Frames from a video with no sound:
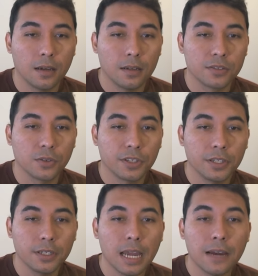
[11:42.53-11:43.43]
So
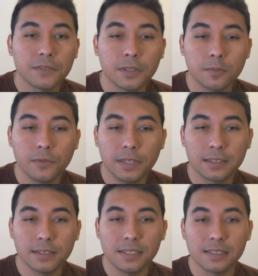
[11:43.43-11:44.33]
here, after a move
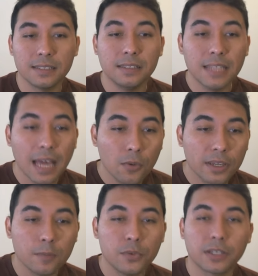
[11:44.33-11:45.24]
like this, now we
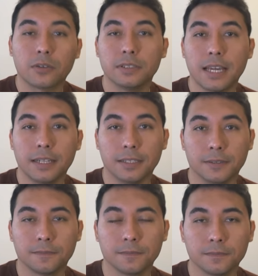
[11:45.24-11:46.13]
can bring our knight
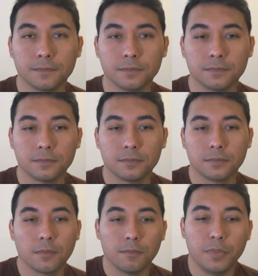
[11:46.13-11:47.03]
in,
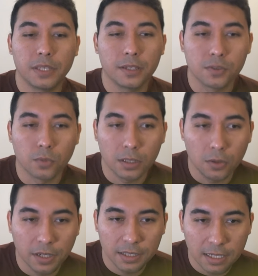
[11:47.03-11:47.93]
because we're
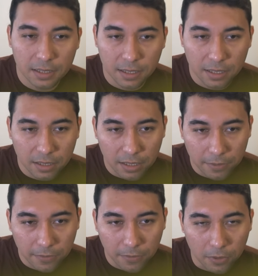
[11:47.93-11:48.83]
looking at the
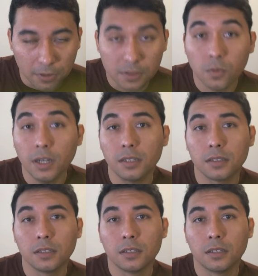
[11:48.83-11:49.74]
e4 square,
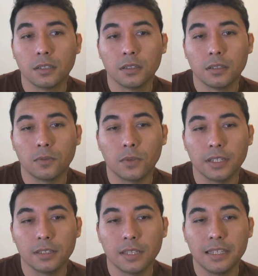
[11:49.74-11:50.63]

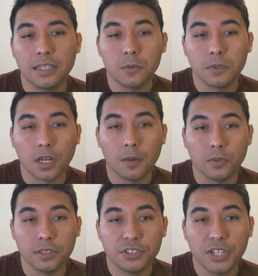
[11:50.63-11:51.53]
right? And you will come
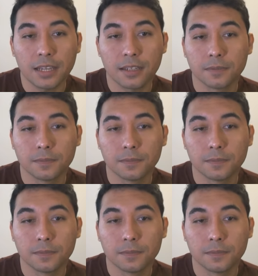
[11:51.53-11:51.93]
with check.